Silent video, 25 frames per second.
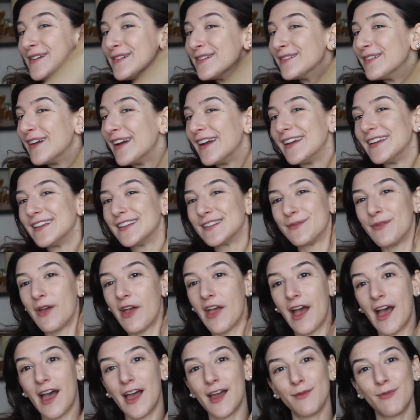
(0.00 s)
raise
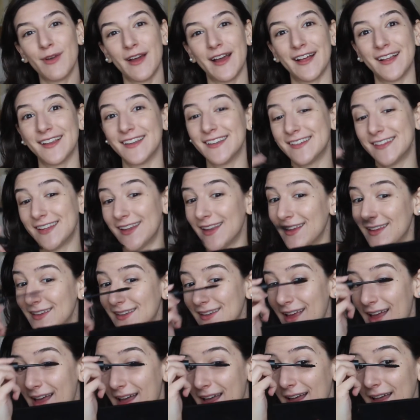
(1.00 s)
my eyebrows to the
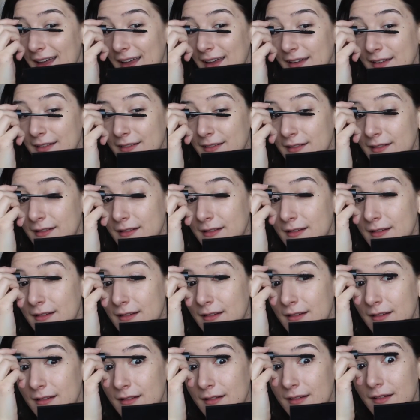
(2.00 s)
sky,
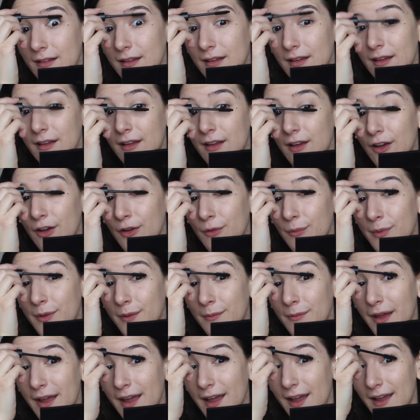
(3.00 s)

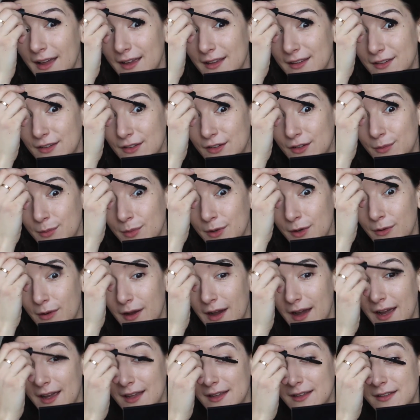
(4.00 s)
open my eyes super
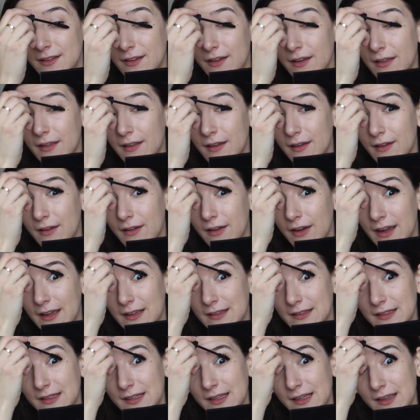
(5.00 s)
wide so I look
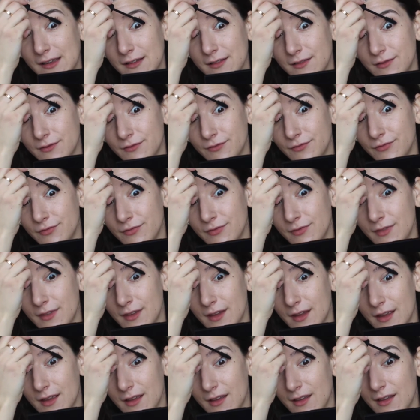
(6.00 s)
crazy,
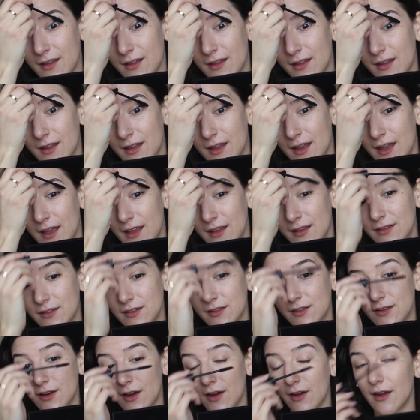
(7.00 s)
and
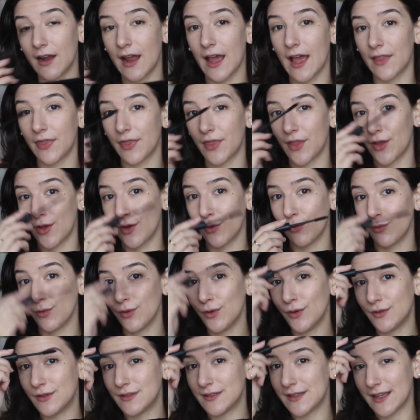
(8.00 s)
start at the
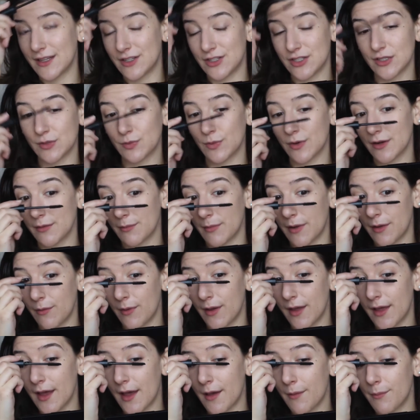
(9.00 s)
roots and just work my
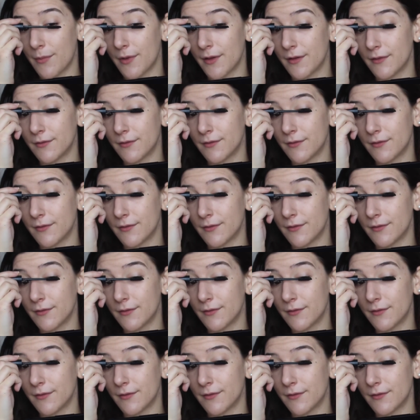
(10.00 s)
way up.